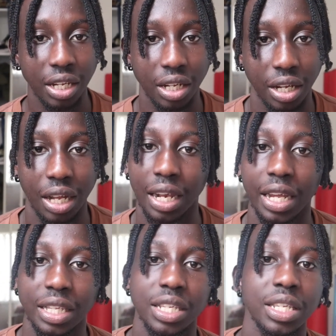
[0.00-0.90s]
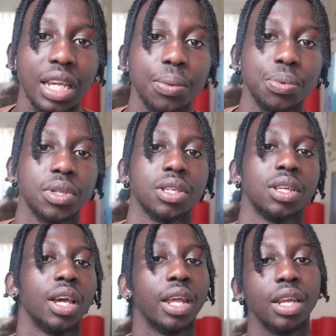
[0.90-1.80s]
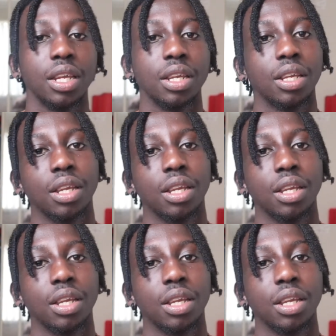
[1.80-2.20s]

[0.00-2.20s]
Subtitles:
and like the steps, and